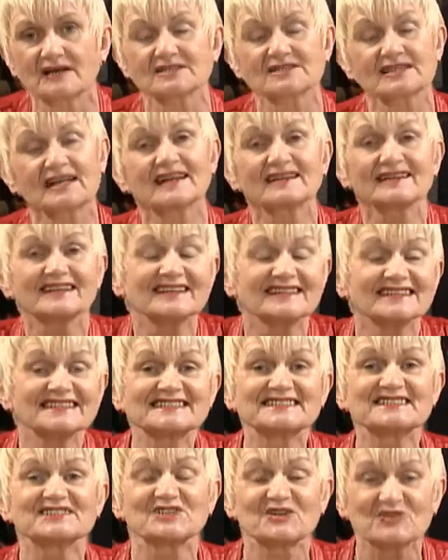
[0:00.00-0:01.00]
And I think this
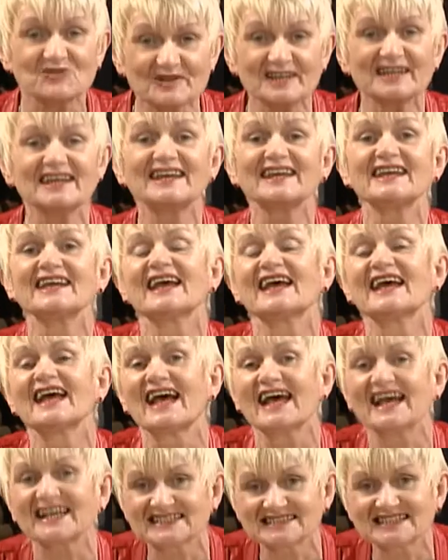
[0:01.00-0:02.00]
is a really
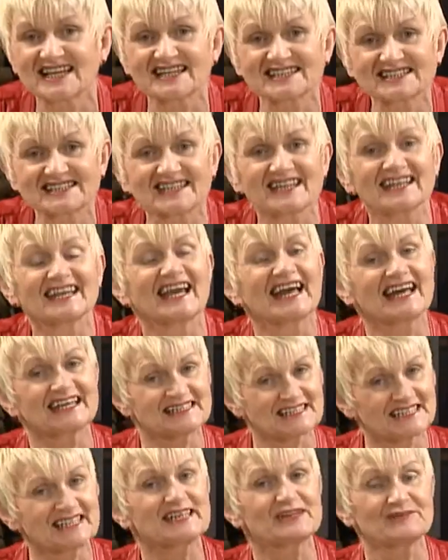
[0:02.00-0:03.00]
exciting and
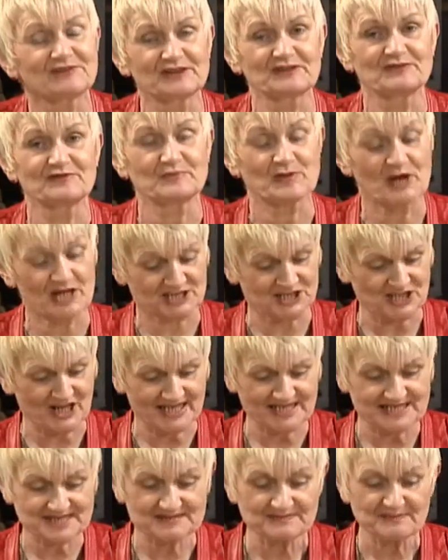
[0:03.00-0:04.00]
innovative
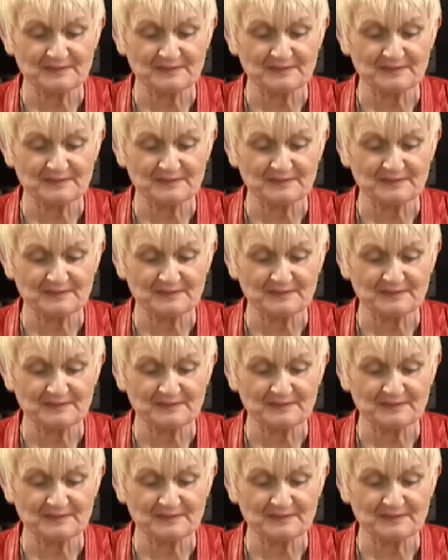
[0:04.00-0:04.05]
project.